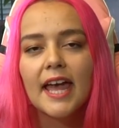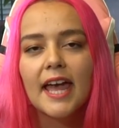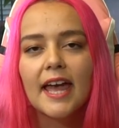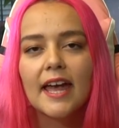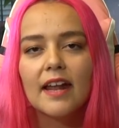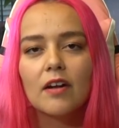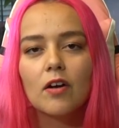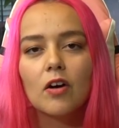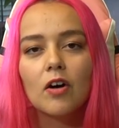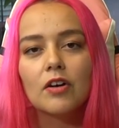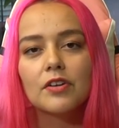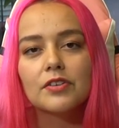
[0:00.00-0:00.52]

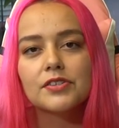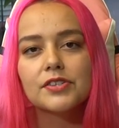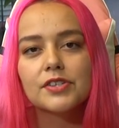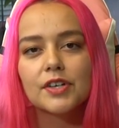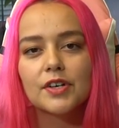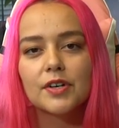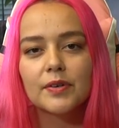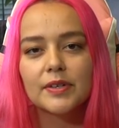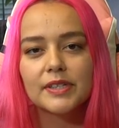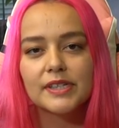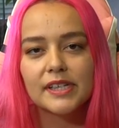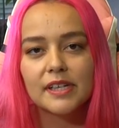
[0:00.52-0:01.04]
and
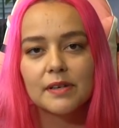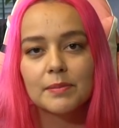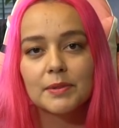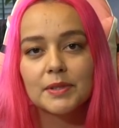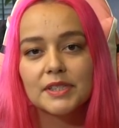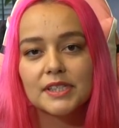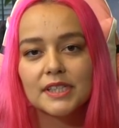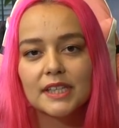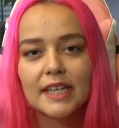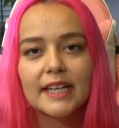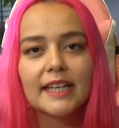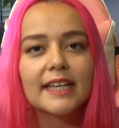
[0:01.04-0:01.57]
also is
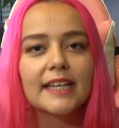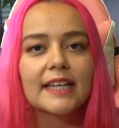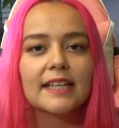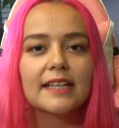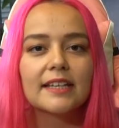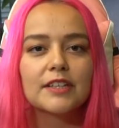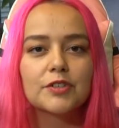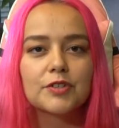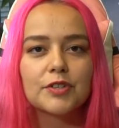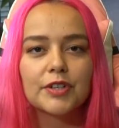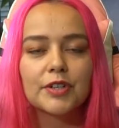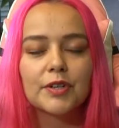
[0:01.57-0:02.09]
able to like
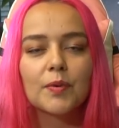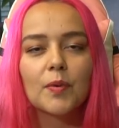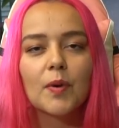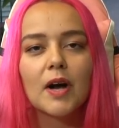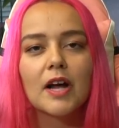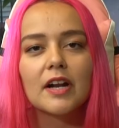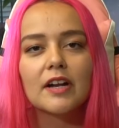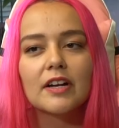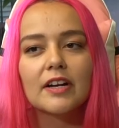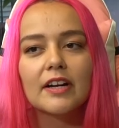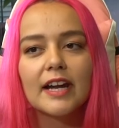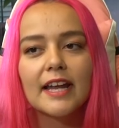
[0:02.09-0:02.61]
eat and drink
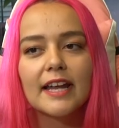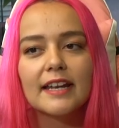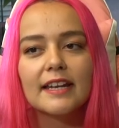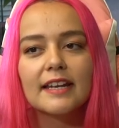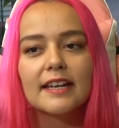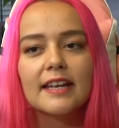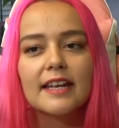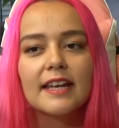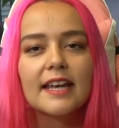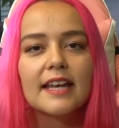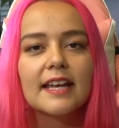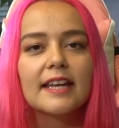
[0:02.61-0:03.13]
water
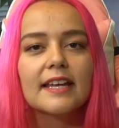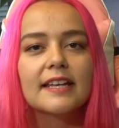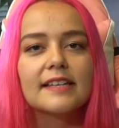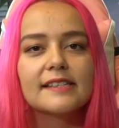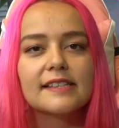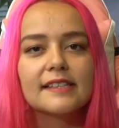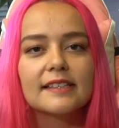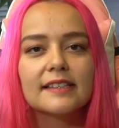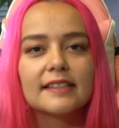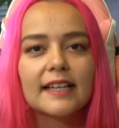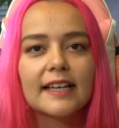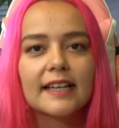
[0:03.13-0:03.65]
and
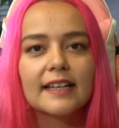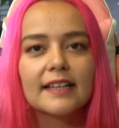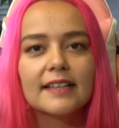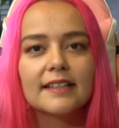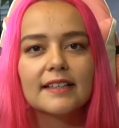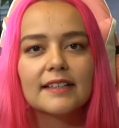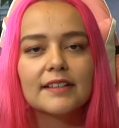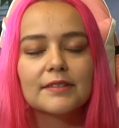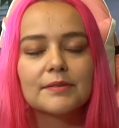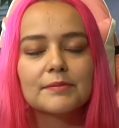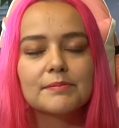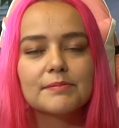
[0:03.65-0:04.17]
isn't like,
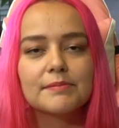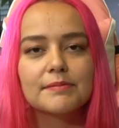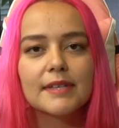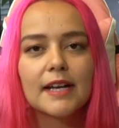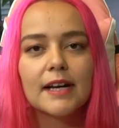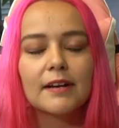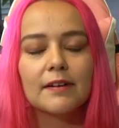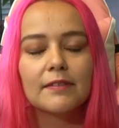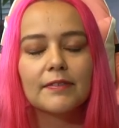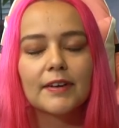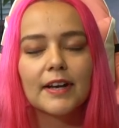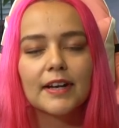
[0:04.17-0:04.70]
you know,
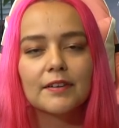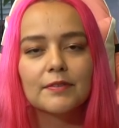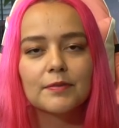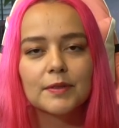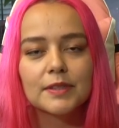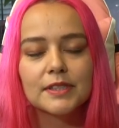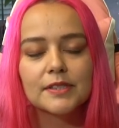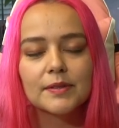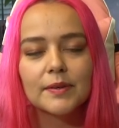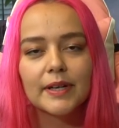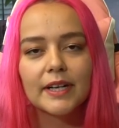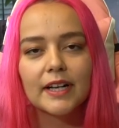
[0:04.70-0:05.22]
terrified of
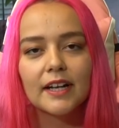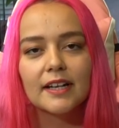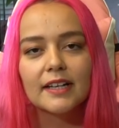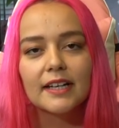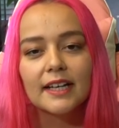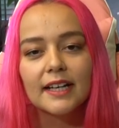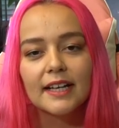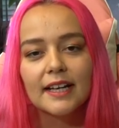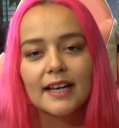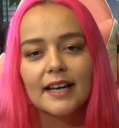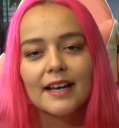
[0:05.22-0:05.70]
what's going on.